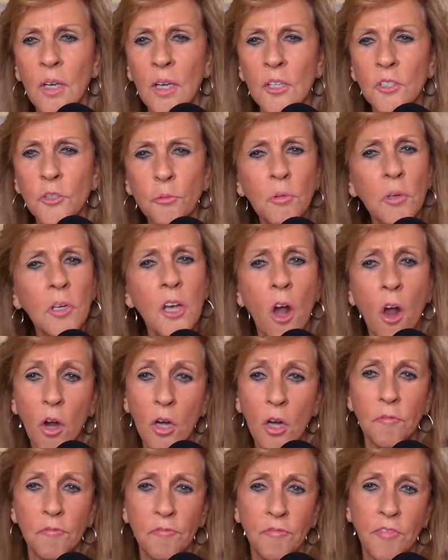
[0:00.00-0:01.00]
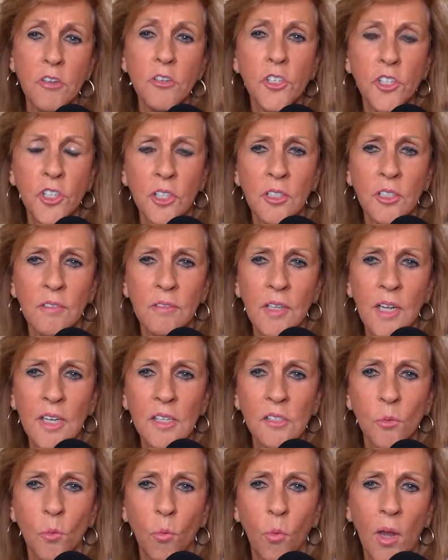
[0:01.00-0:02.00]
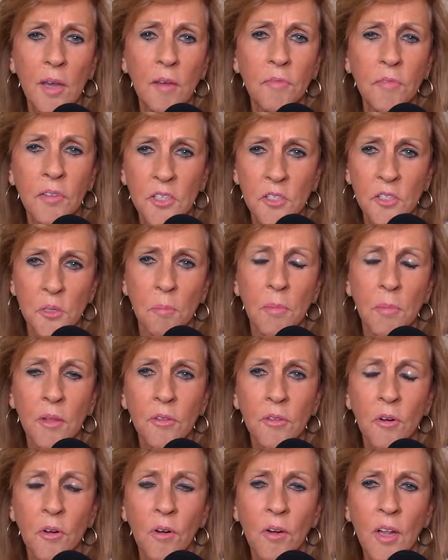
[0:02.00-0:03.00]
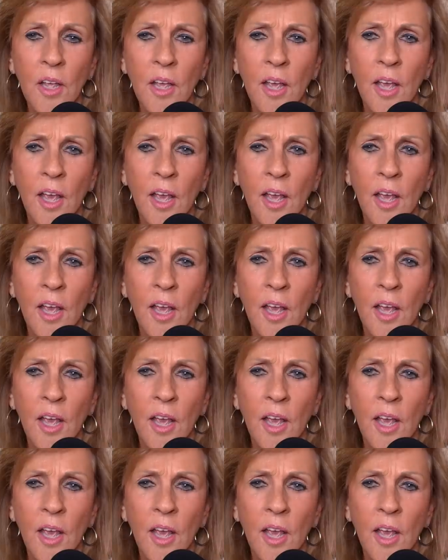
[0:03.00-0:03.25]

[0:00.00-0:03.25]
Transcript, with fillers: it's really hard to function as a wife and as a mother.